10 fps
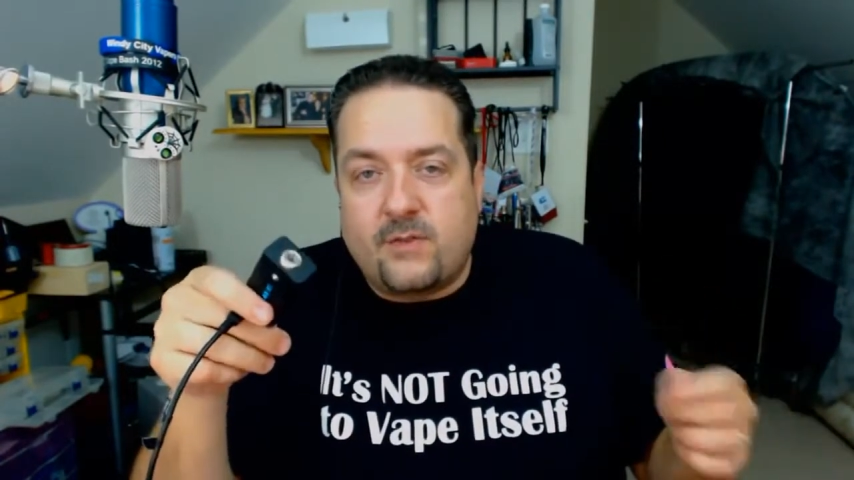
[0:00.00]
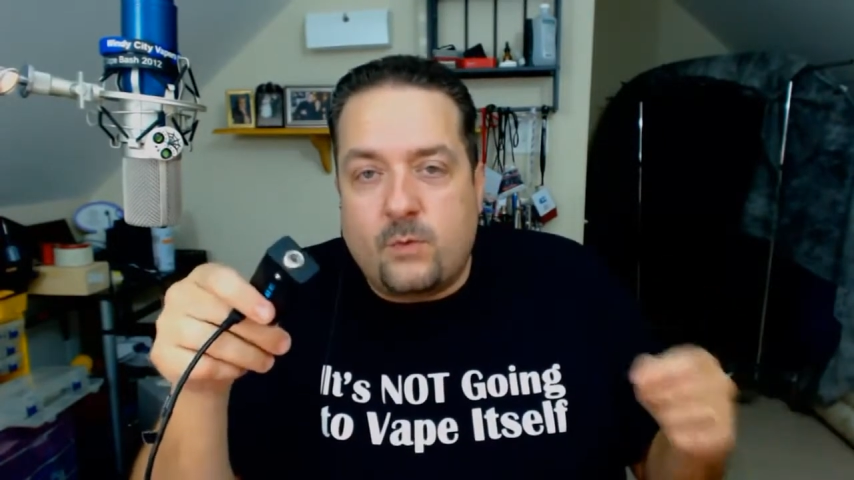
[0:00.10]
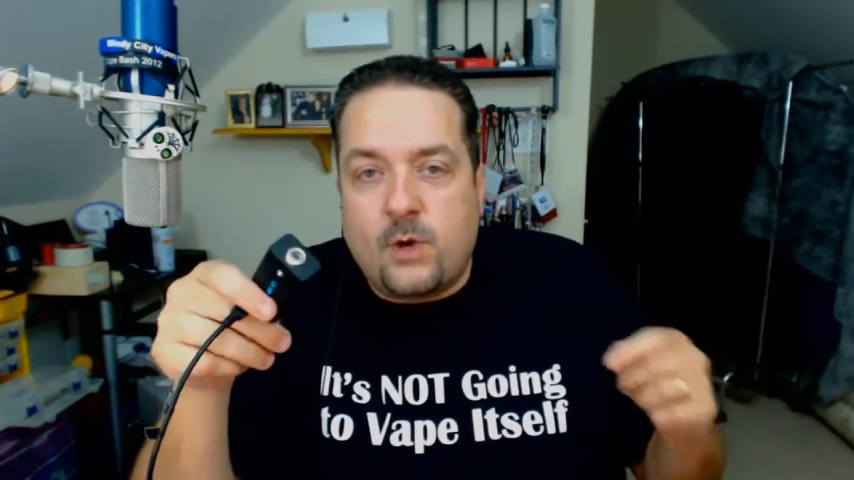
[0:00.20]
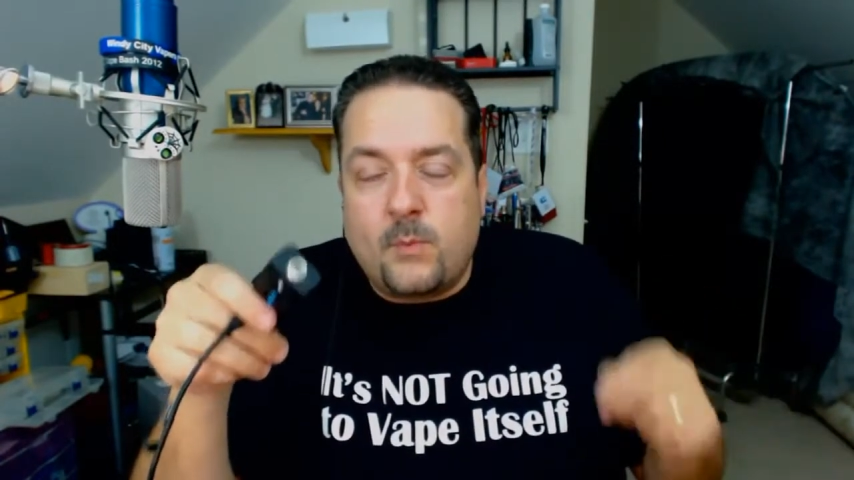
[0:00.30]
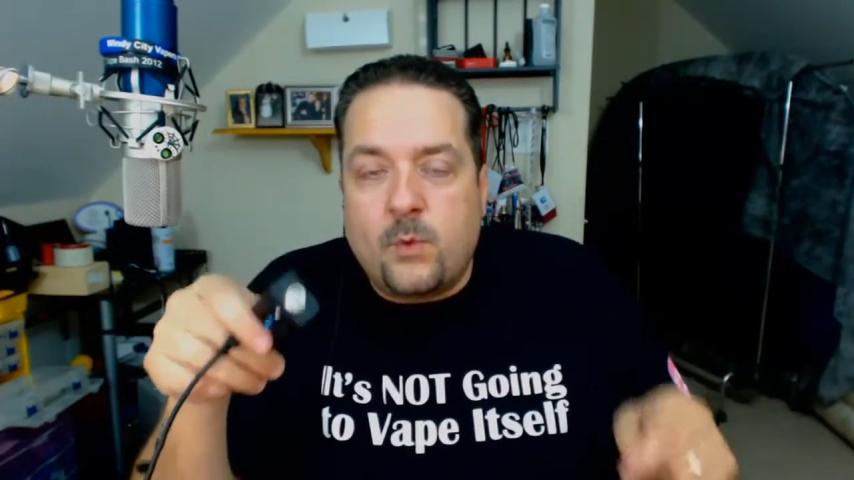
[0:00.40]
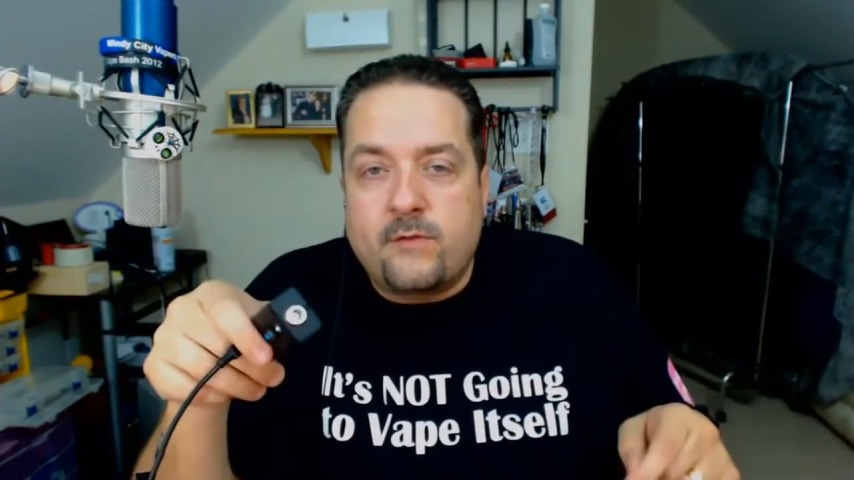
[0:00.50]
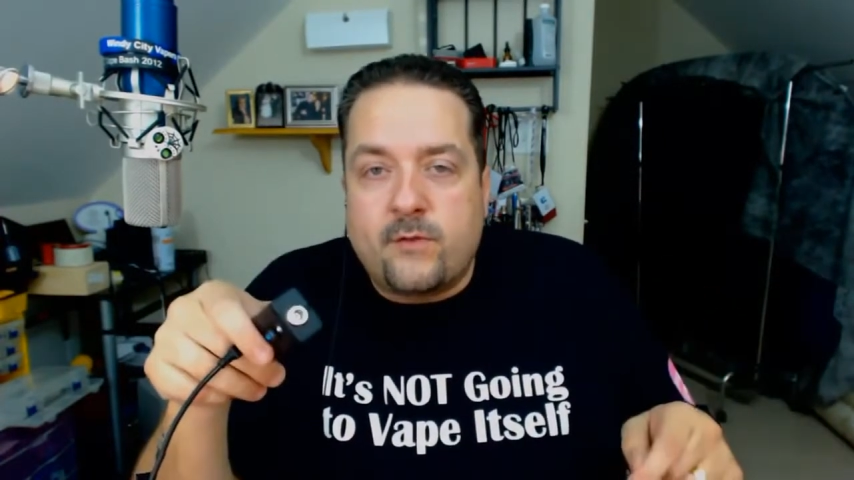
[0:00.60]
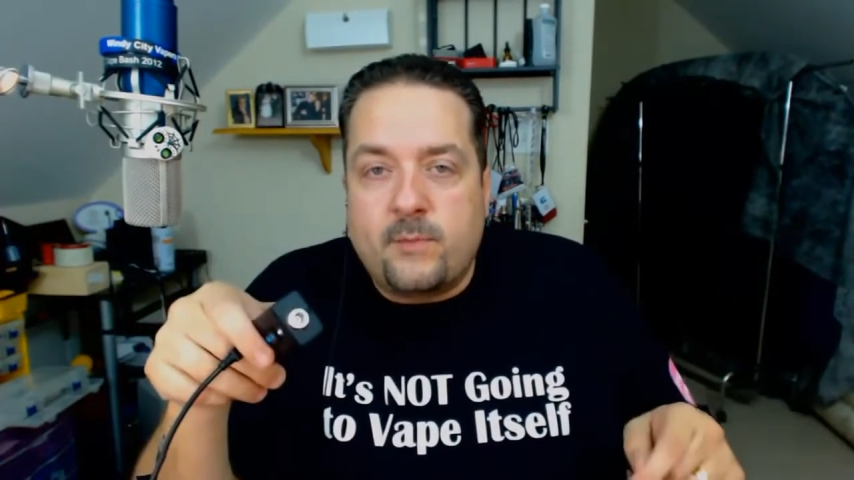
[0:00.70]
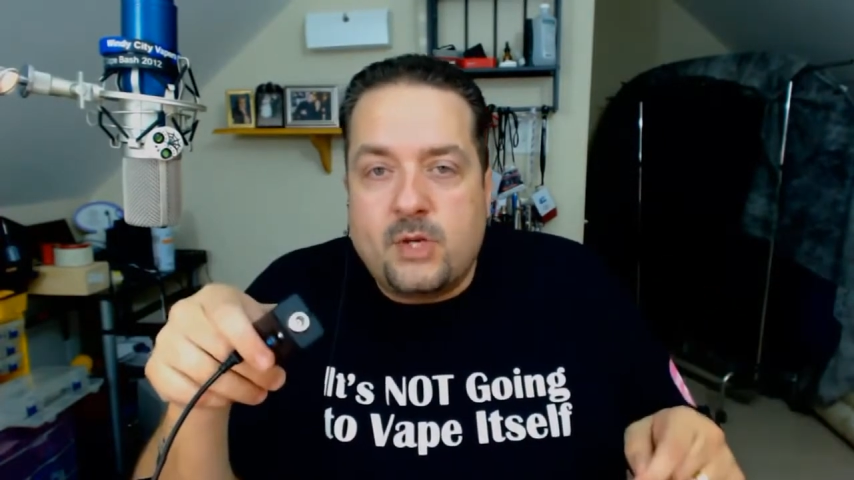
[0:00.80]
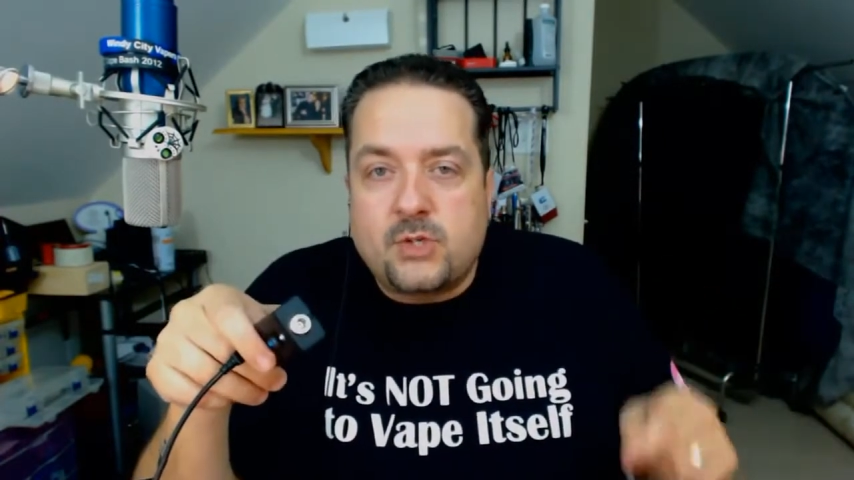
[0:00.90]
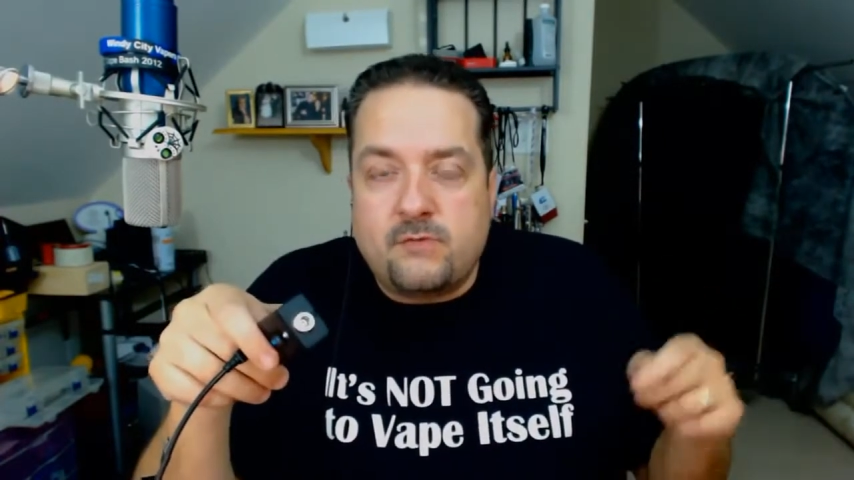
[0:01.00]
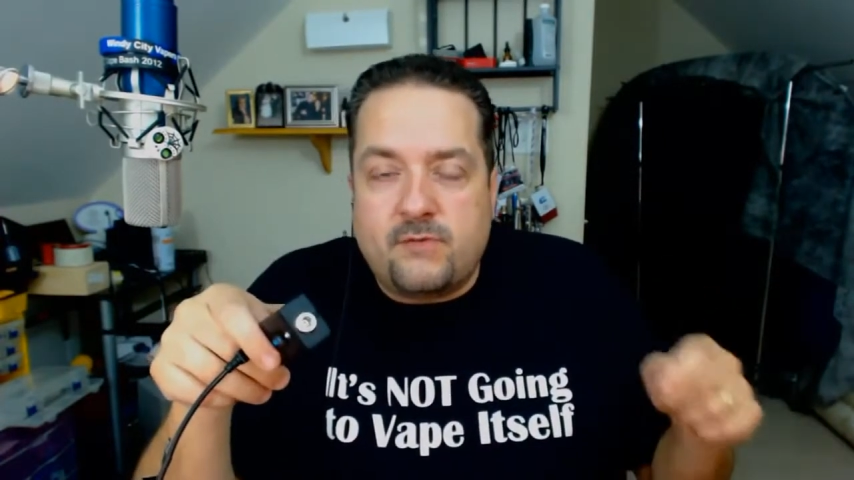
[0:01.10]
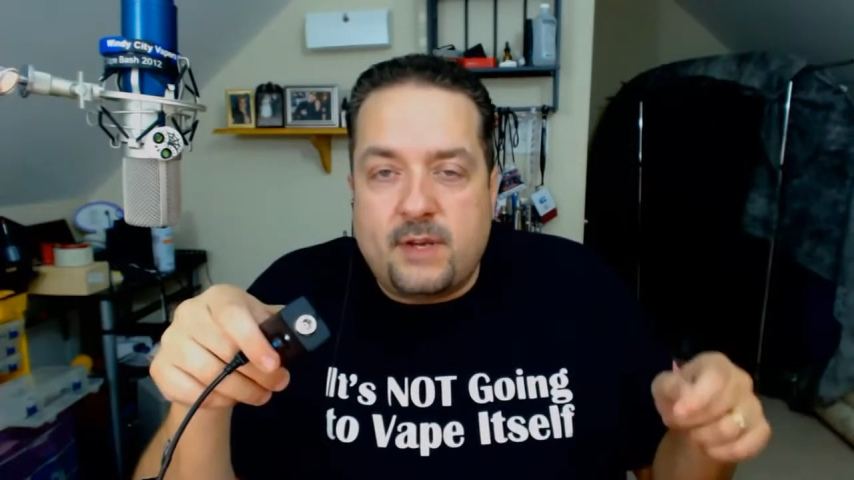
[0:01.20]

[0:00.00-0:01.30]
If you want more information,